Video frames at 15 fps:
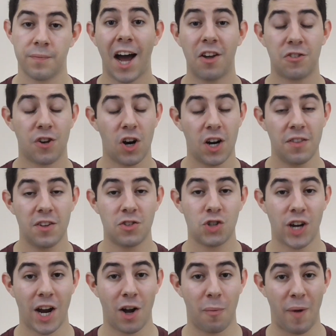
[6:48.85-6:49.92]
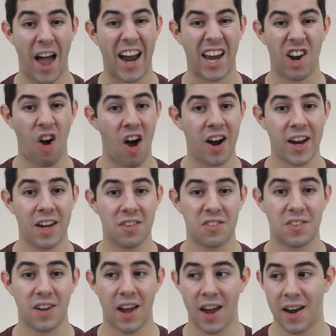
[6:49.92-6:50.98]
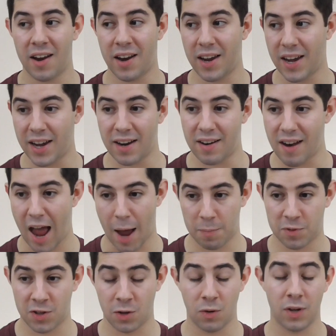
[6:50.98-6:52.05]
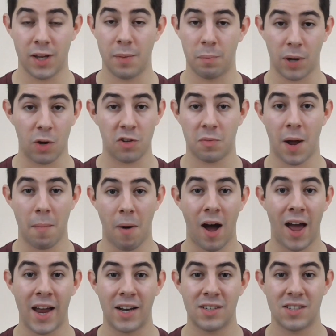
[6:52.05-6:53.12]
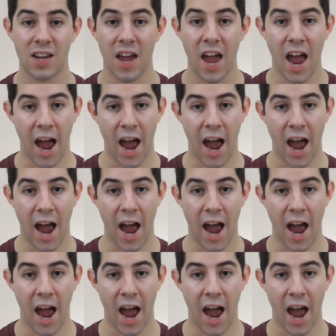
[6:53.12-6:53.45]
I started this channel back in August and it absolutely blows my mind